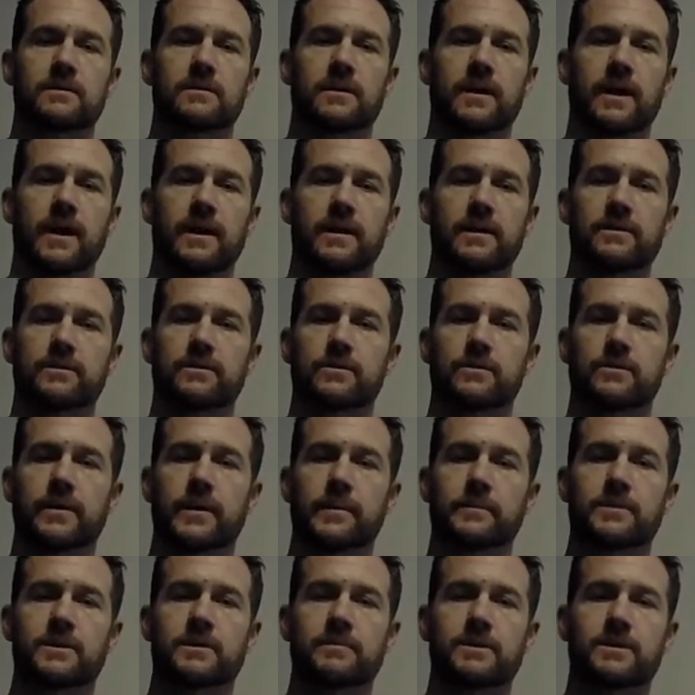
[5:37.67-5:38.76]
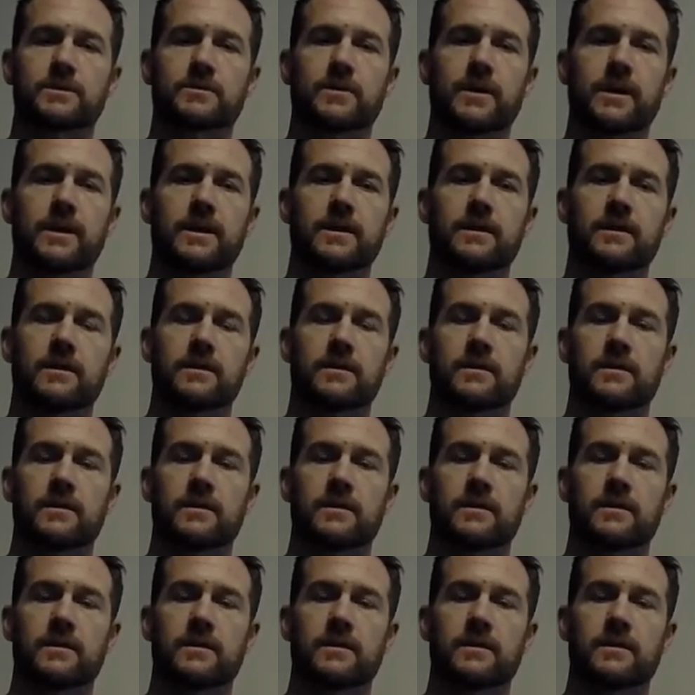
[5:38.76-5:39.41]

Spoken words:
at Enduro MTB Training.